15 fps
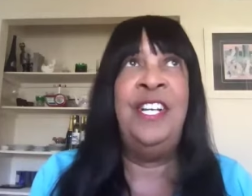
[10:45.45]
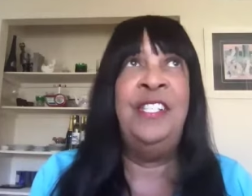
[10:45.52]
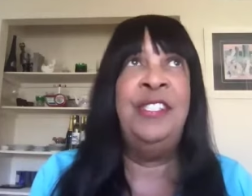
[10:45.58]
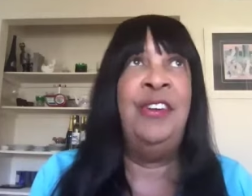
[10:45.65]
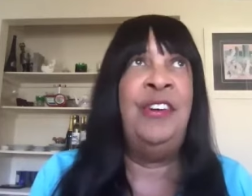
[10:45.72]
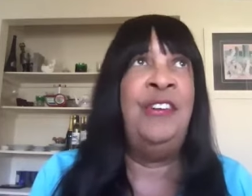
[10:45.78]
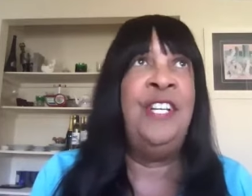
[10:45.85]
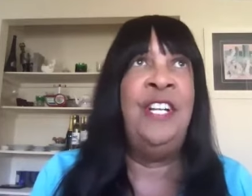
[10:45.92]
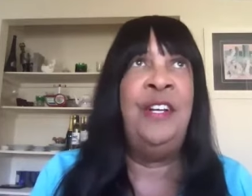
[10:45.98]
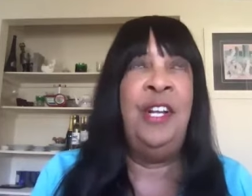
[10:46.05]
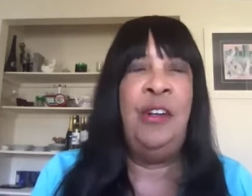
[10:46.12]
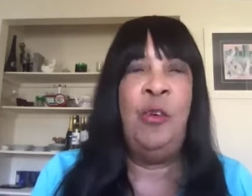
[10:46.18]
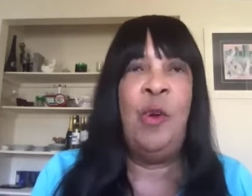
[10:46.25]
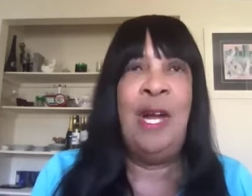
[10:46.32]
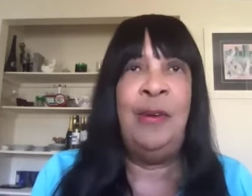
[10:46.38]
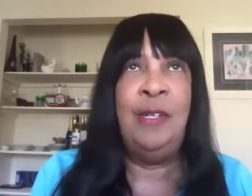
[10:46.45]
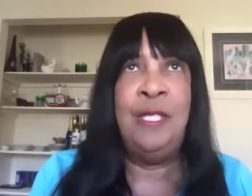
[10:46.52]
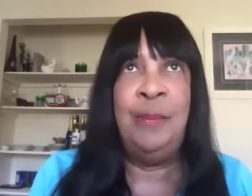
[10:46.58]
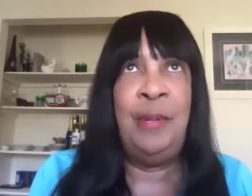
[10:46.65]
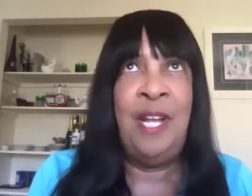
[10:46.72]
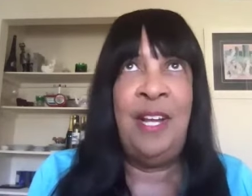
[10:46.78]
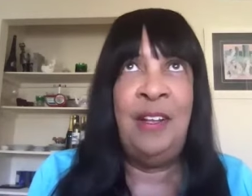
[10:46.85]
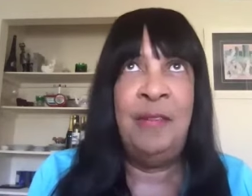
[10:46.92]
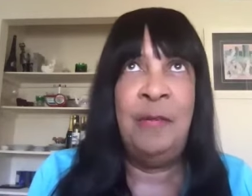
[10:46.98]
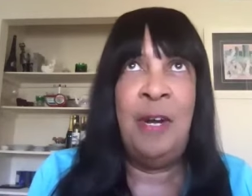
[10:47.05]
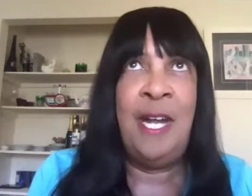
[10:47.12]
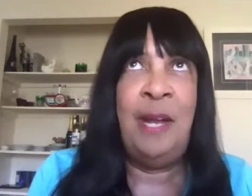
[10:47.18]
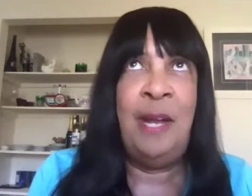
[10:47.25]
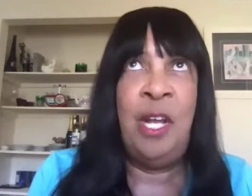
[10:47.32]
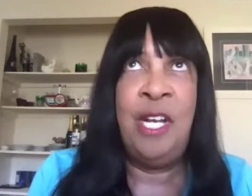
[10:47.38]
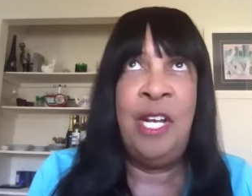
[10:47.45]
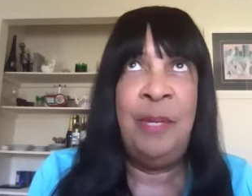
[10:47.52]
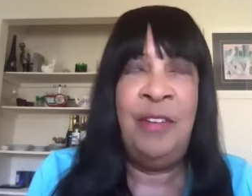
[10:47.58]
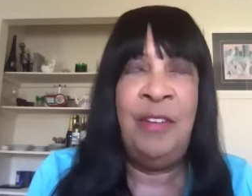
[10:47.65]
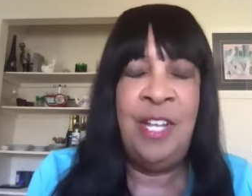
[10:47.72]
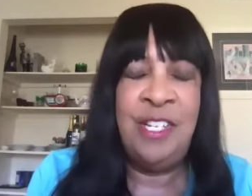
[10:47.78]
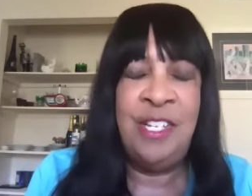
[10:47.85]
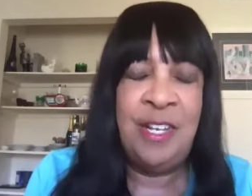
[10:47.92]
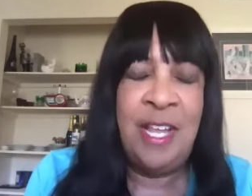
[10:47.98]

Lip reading: so he didn't know why I wanted to be a vet